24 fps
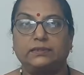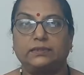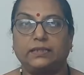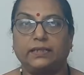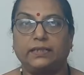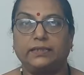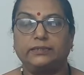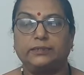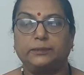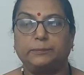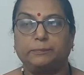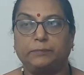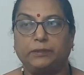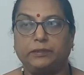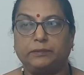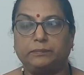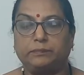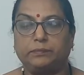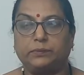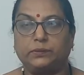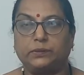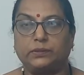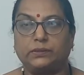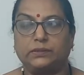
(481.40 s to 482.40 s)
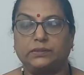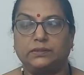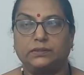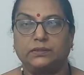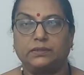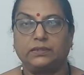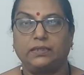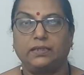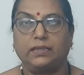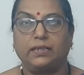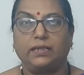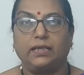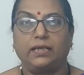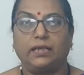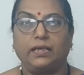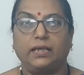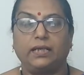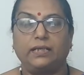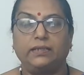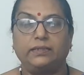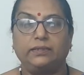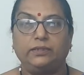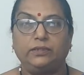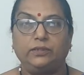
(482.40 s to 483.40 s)
size paper.
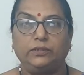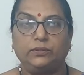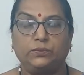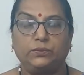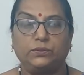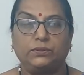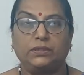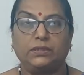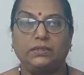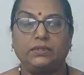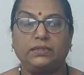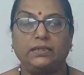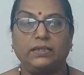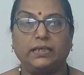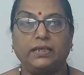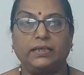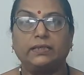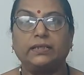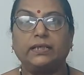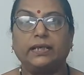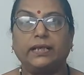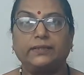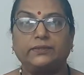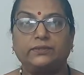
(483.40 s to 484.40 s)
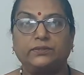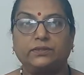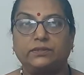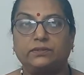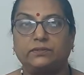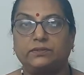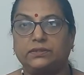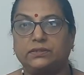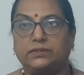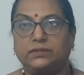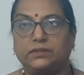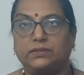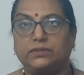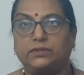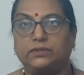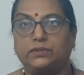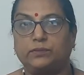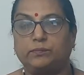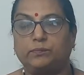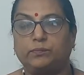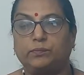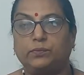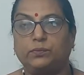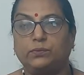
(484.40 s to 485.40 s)
And usually an action research
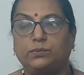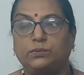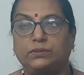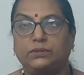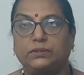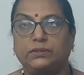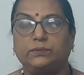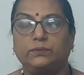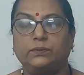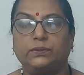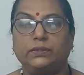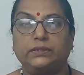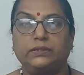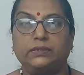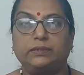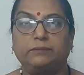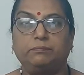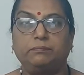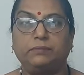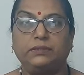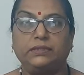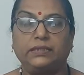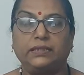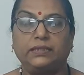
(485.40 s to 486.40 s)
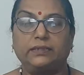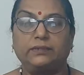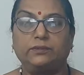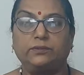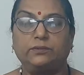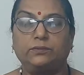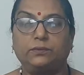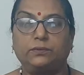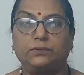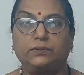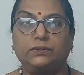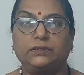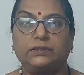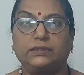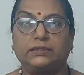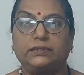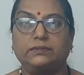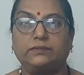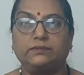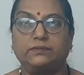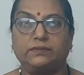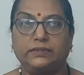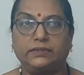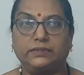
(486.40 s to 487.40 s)
report during the B.Ed course
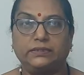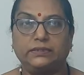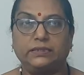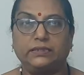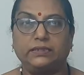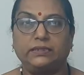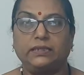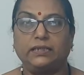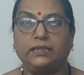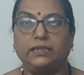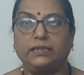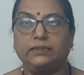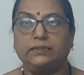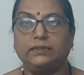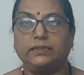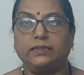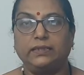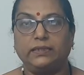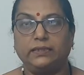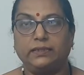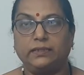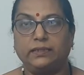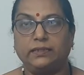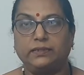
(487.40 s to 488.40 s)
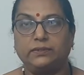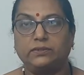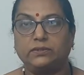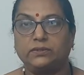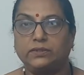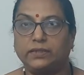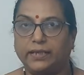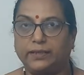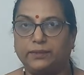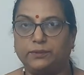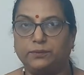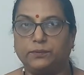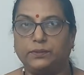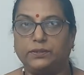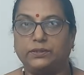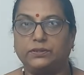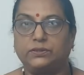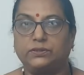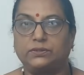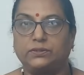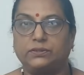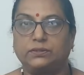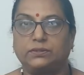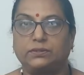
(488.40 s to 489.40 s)
is written in English
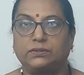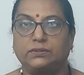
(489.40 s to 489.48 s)
language.